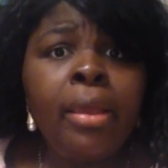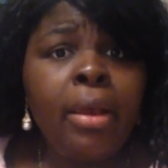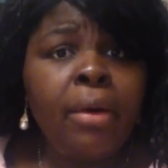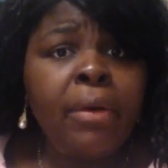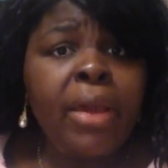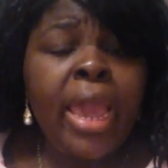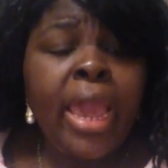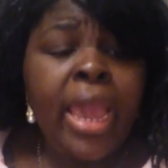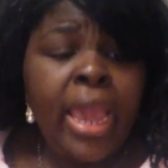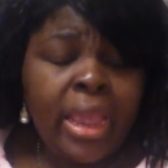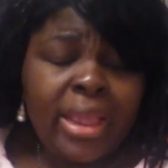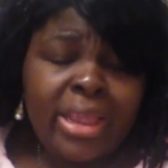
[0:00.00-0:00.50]

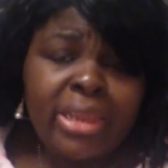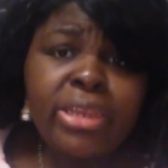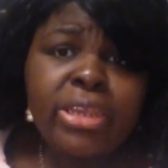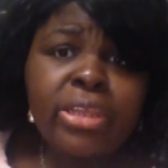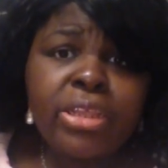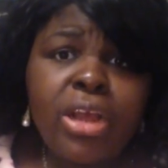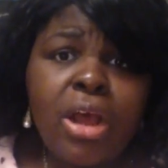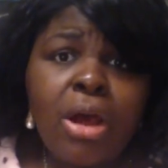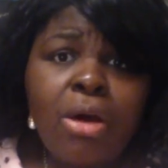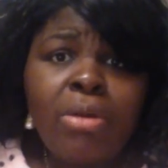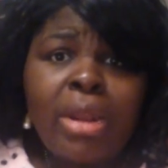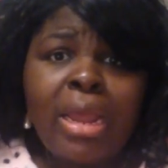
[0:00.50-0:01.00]
Okay, it's
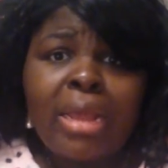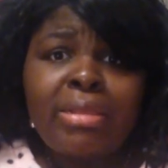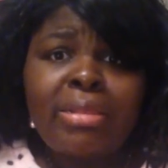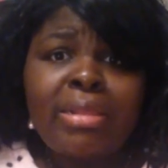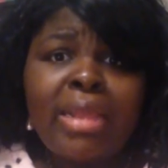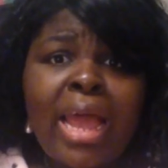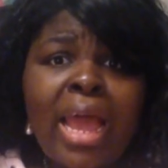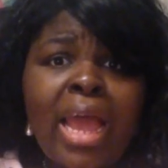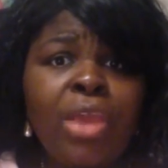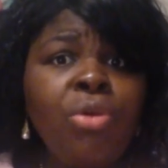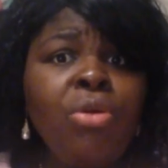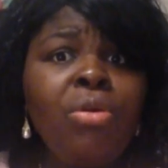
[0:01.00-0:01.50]
just cold
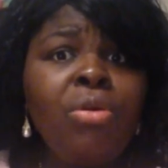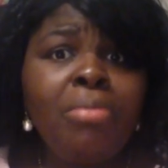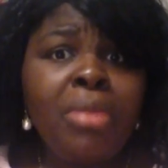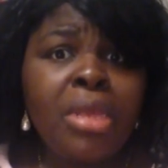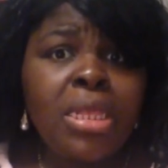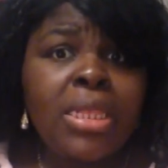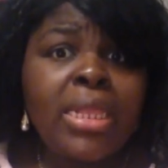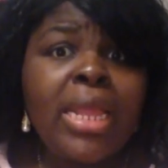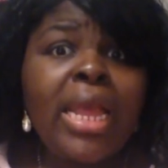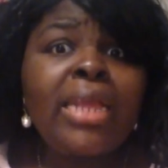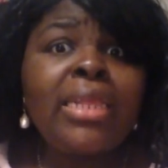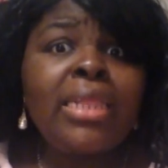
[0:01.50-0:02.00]
outside. You can
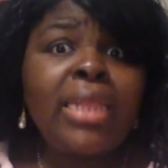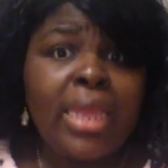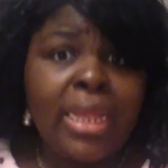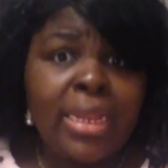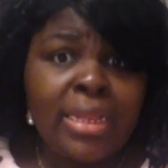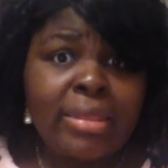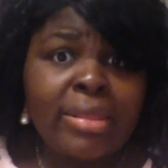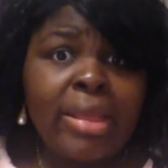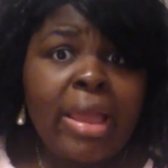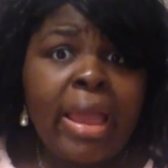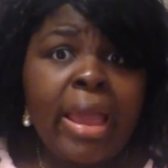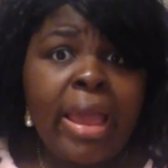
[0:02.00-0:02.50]
be sexy
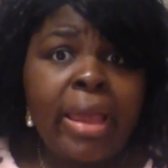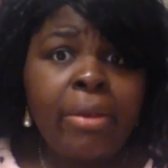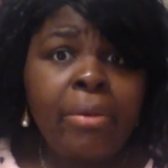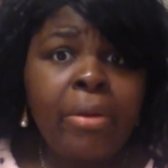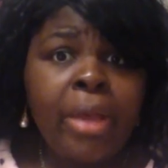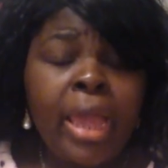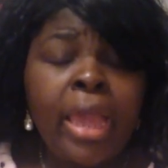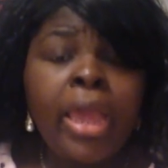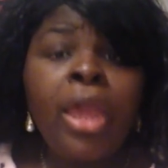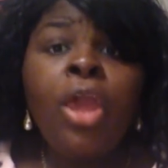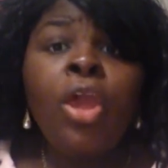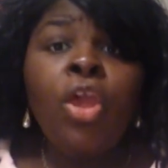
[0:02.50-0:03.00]
inside.
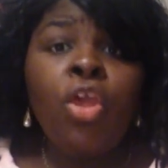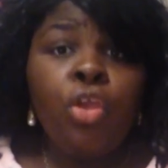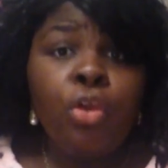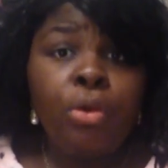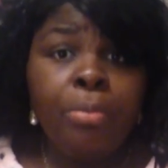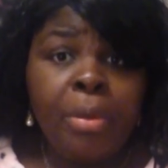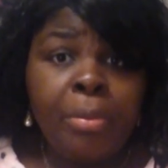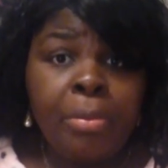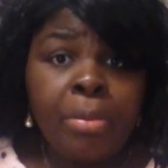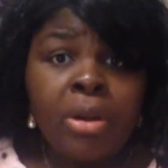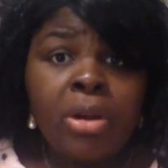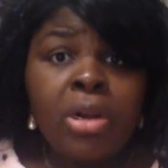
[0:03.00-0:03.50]
Okay, you
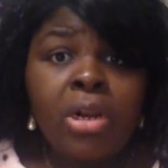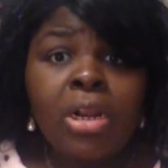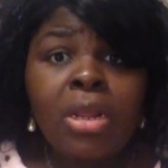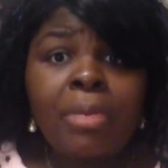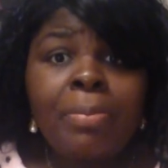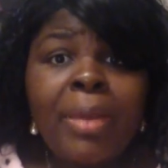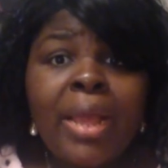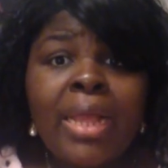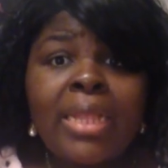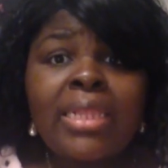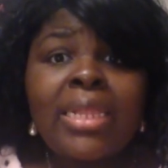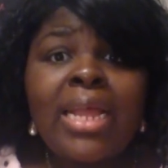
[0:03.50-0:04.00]
can be bundled
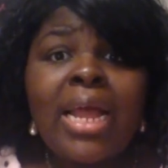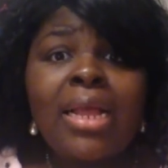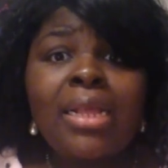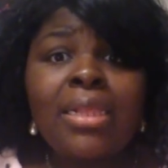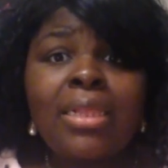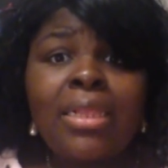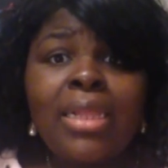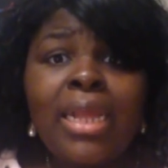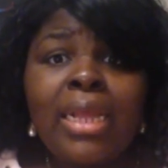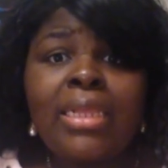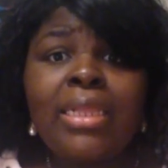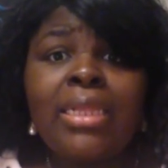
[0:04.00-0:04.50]
up
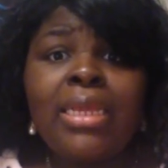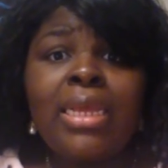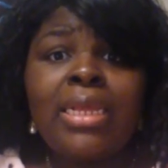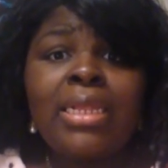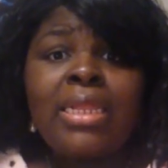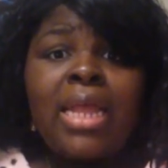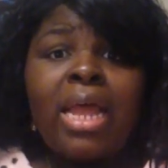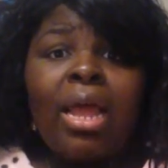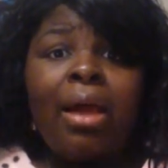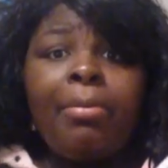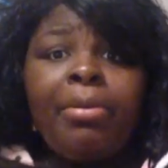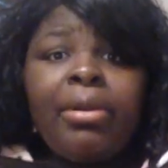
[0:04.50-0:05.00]
outside, sexy
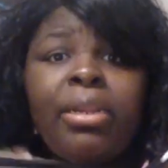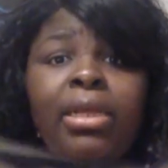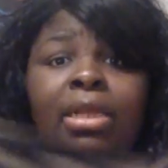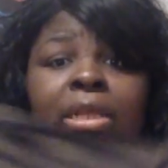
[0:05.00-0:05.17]
inside. But